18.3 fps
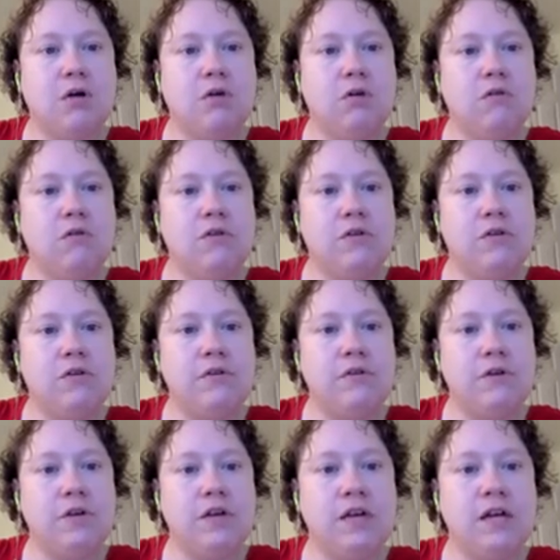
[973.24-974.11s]
over
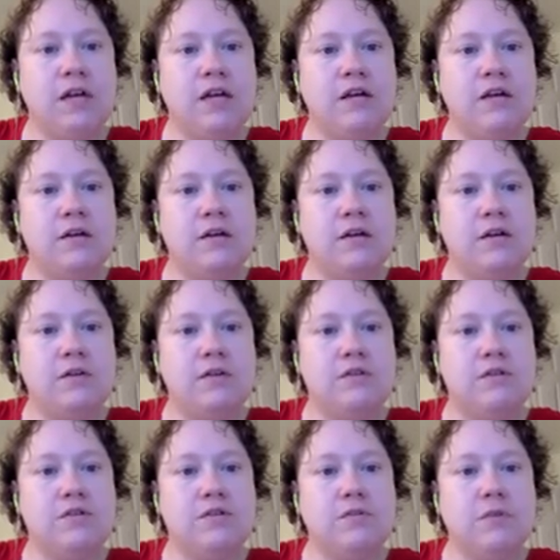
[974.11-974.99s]
30
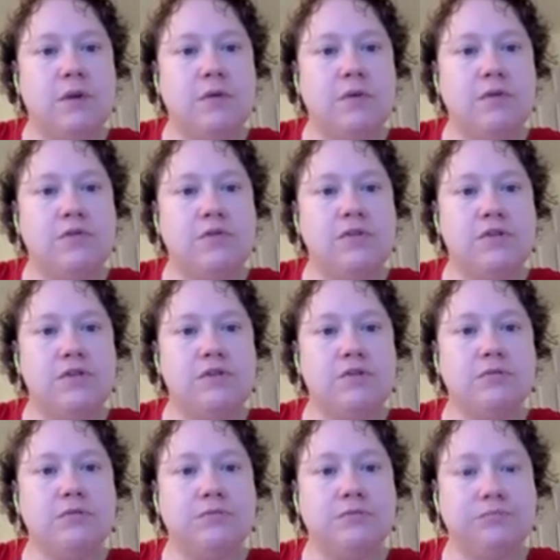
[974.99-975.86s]
square root of
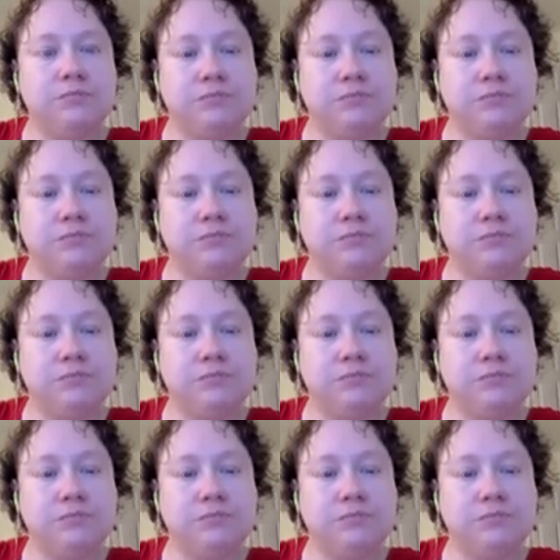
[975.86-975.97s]
2,